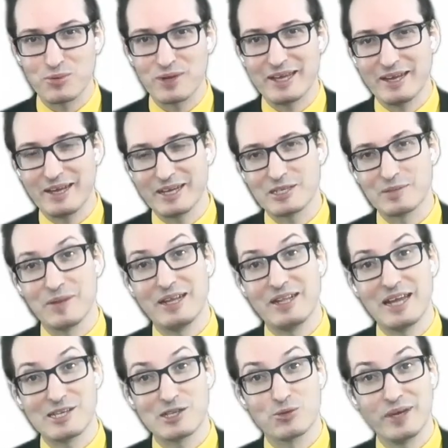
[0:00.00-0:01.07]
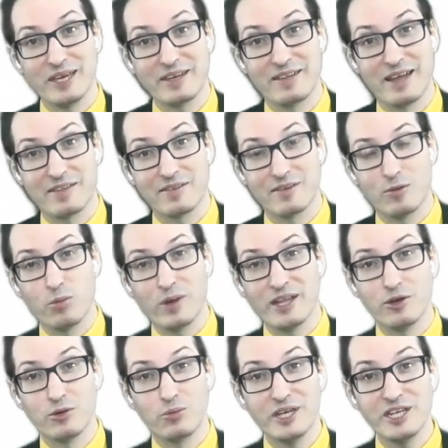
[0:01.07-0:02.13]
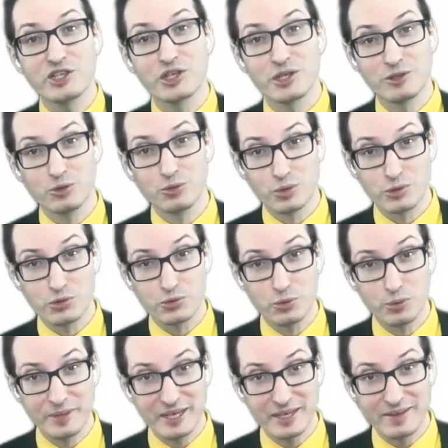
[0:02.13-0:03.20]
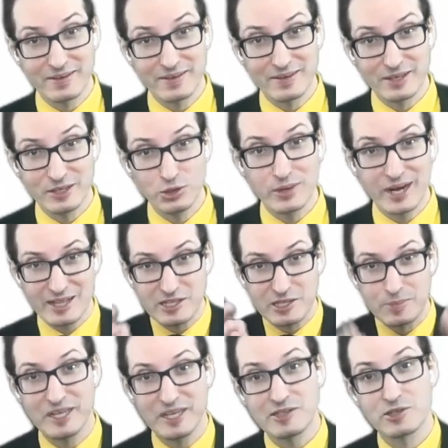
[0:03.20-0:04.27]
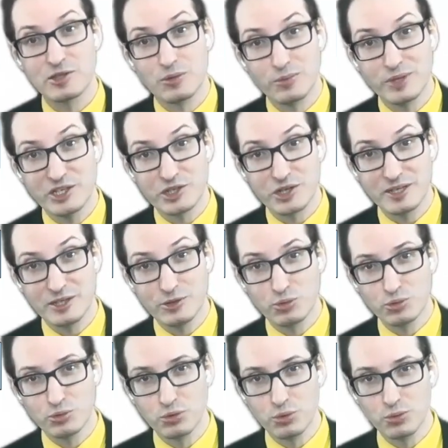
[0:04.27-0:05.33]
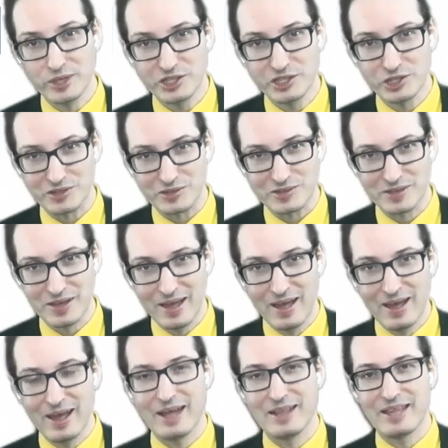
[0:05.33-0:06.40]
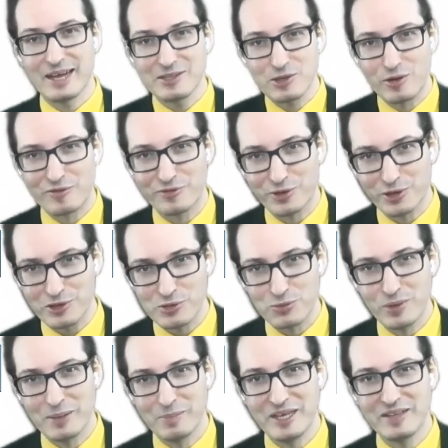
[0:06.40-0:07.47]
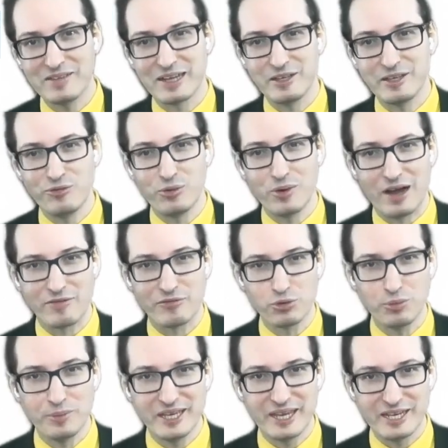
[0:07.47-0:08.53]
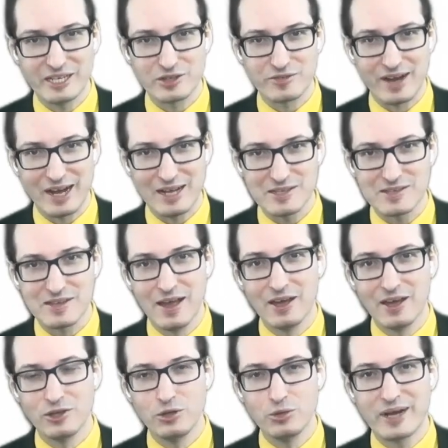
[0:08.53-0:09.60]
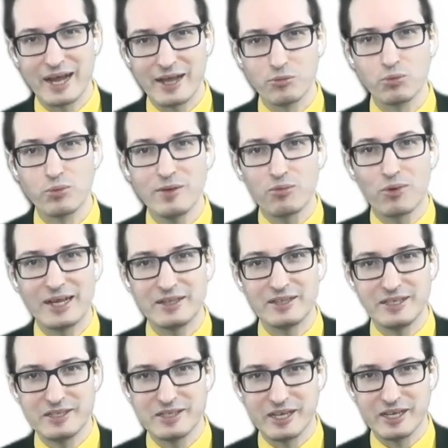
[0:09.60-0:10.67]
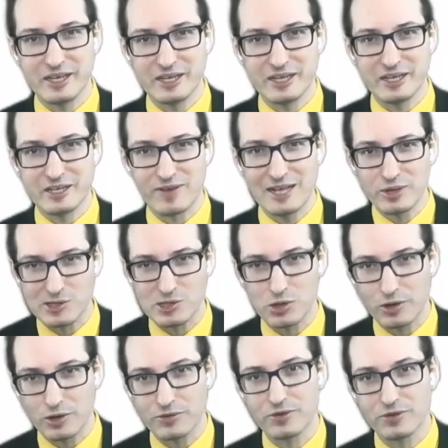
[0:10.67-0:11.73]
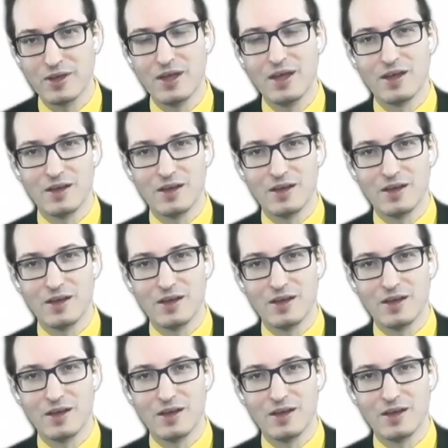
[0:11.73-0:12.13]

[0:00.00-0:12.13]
what I explained last week, that when a region grows too big, you can split the region into two regions. And that, of course, will mean that if you have two big H files, you can rewrite these H files, you can sort